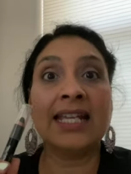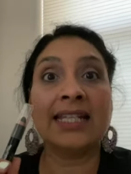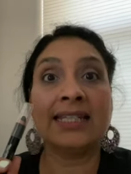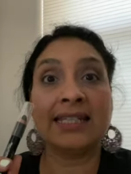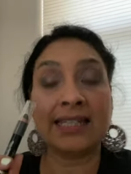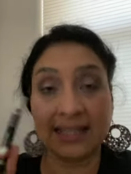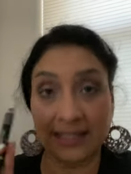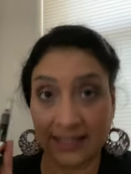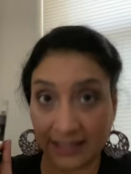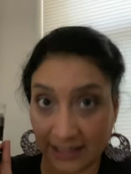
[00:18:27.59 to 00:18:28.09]

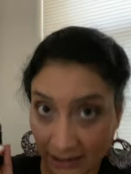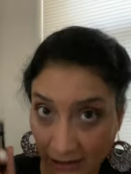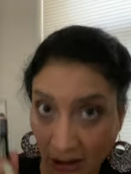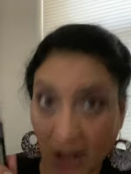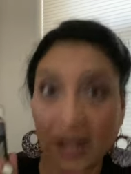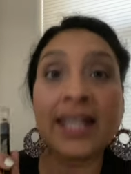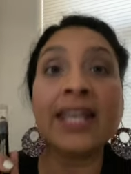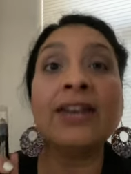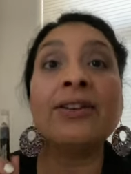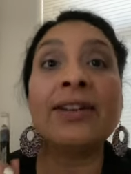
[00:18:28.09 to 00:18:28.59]
does
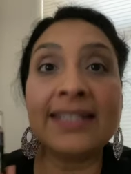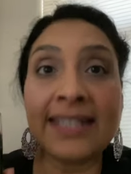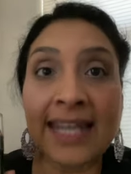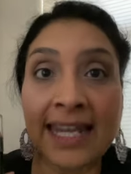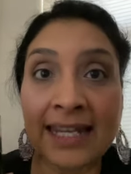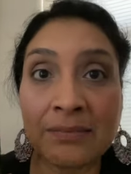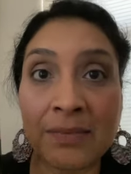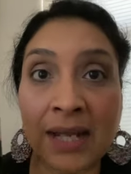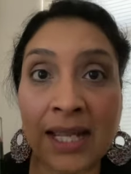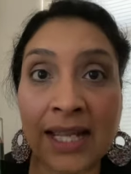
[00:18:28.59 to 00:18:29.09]
not
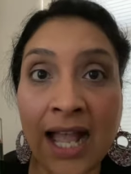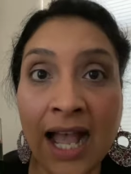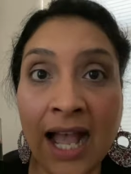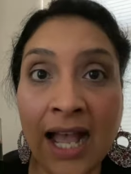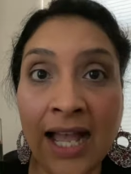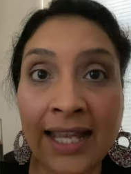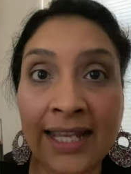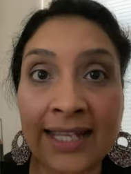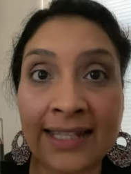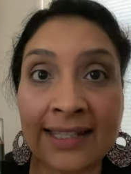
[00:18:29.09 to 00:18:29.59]
irritate my
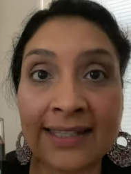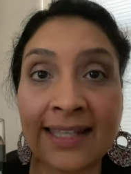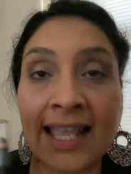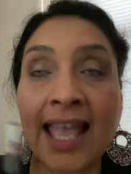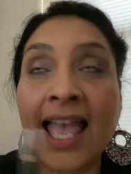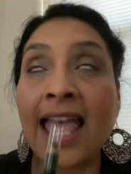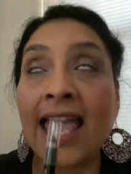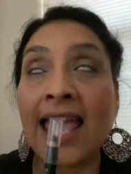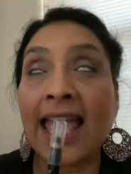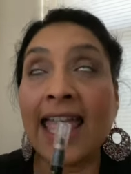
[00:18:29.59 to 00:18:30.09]
eyes,
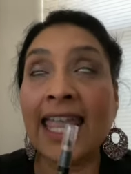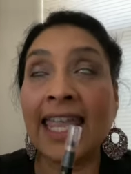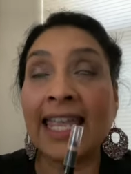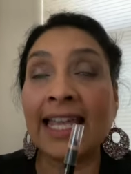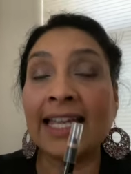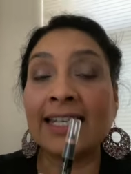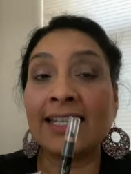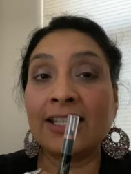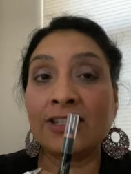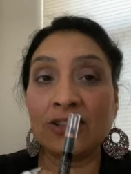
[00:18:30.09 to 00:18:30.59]

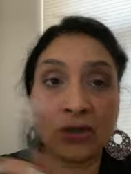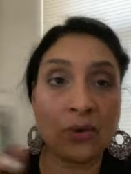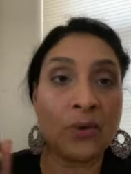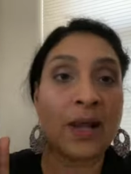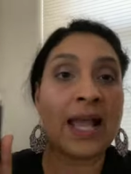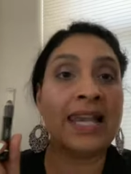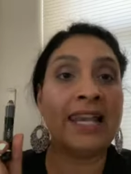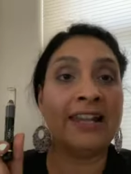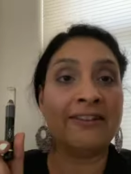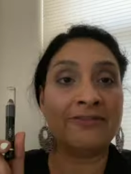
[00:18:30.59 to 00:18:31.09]
and so
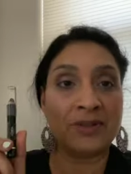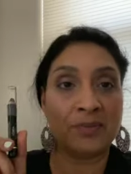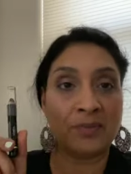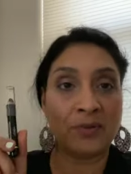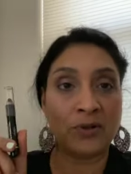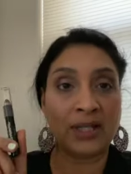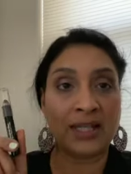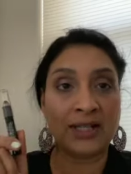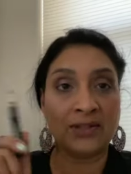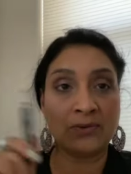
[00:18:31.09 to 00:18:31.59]
I love to
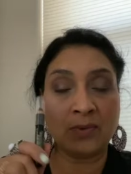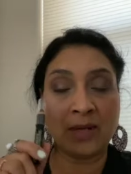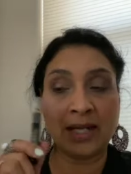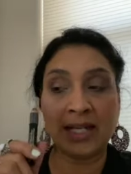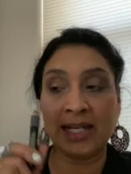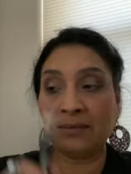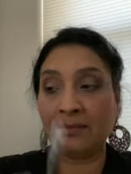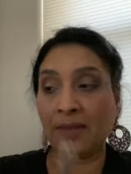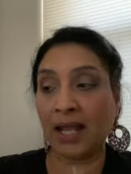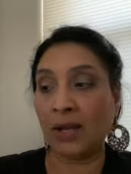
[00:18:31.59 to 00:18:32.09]
put this one
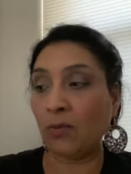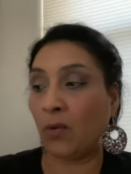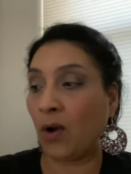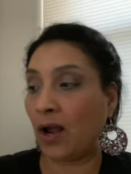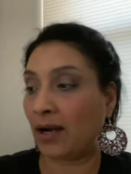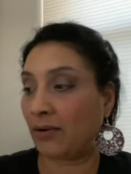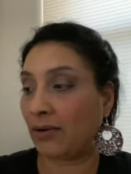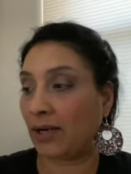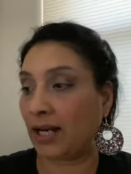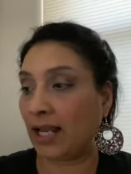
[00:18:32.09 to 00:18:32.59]
in my
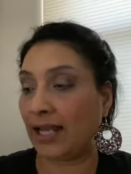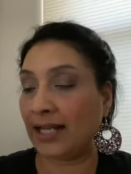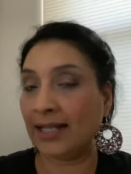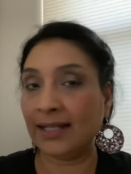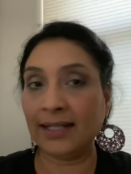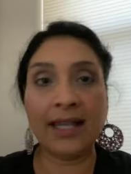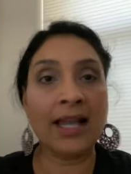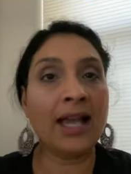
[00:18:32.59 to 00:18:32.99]
waterline.